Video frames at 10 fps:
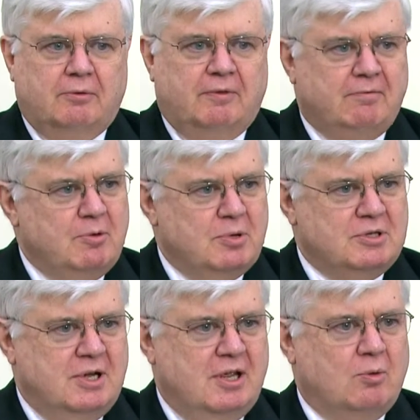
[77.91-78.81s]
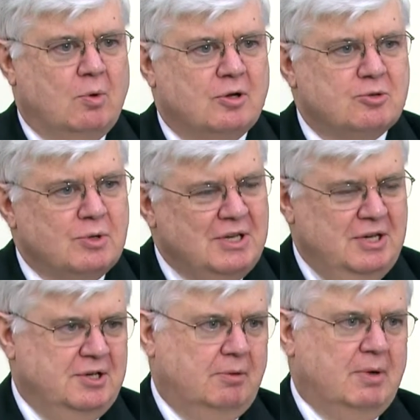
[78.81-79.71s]
50% of the world's
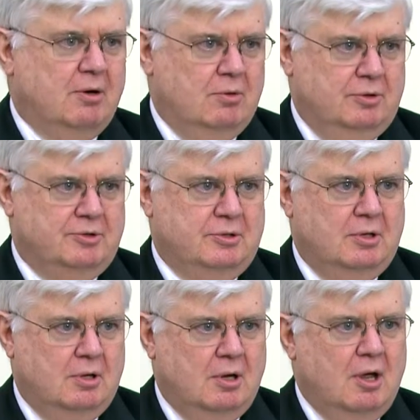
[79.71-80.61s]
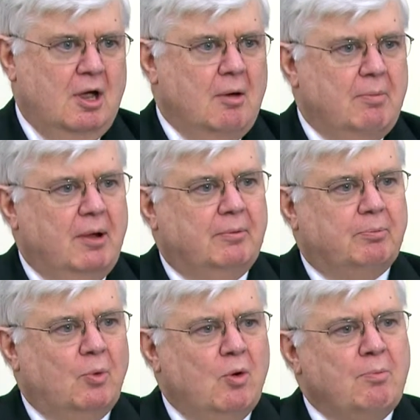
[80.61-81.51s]
strategic minerals. But
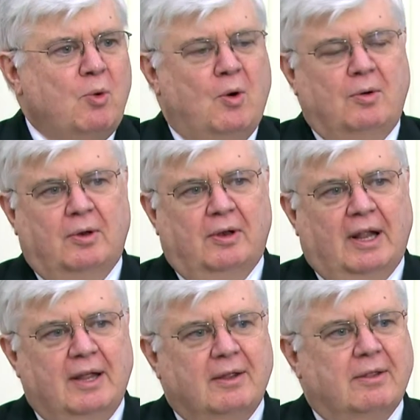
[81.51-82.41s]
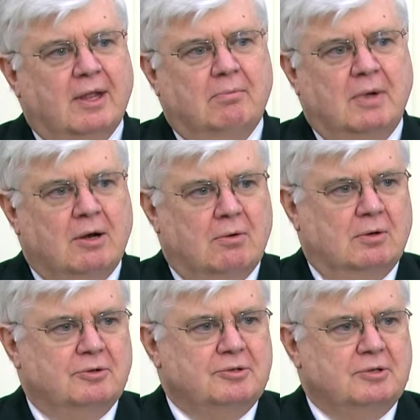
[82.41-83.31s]
more importantly than
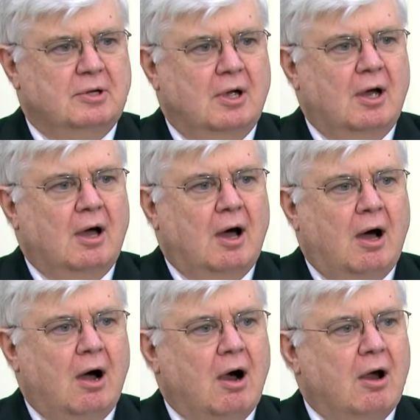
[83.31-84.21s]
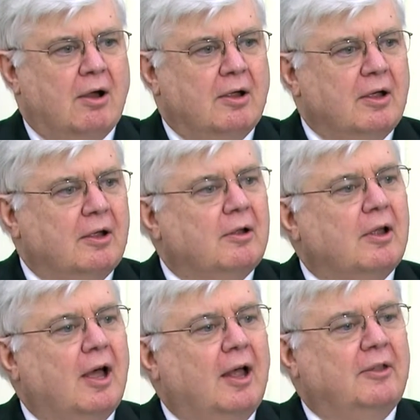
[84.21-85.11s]
minerals are
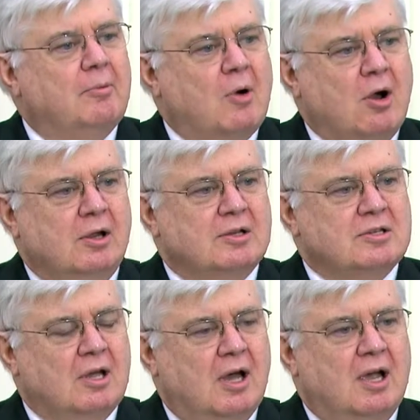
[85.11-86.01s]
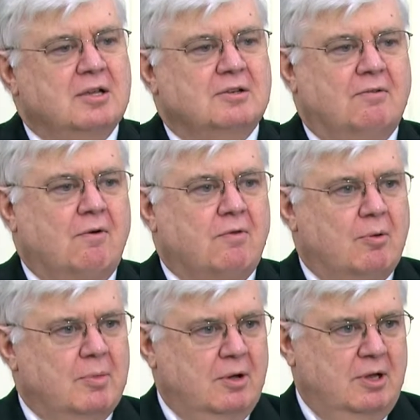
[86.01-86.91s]
the market size of over a
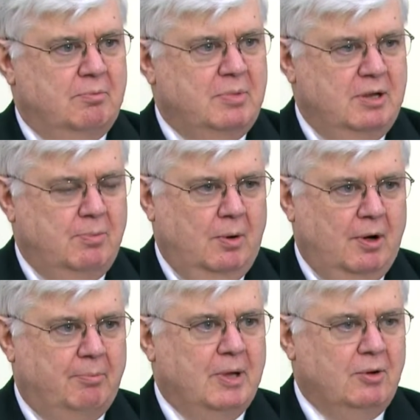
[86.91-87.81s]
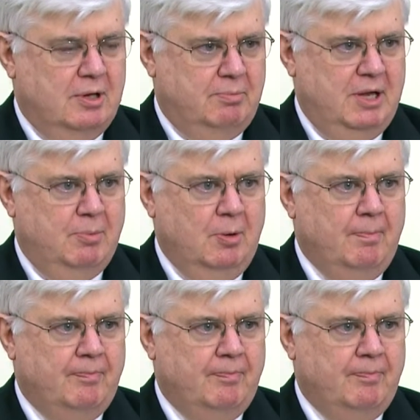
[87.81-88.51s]
billion people.